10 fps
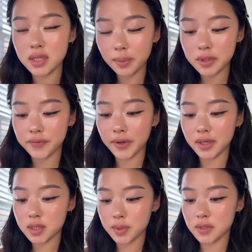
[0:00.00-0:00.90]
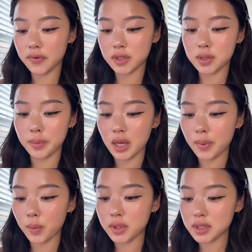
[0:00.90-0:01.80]
step is very specific to me,
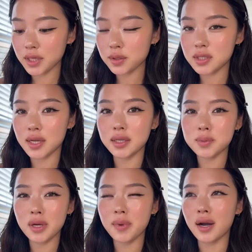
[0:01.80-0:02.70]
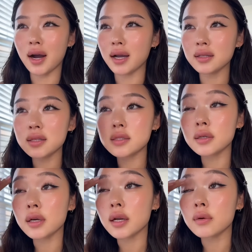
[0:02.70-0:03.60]
but once I use setting spray, my eyelids
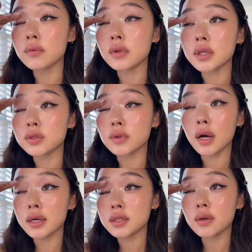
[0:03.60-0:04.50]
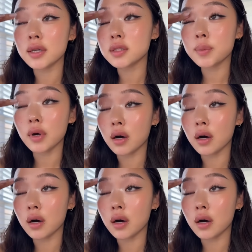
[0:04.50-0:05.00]
start getting really dry, so I just put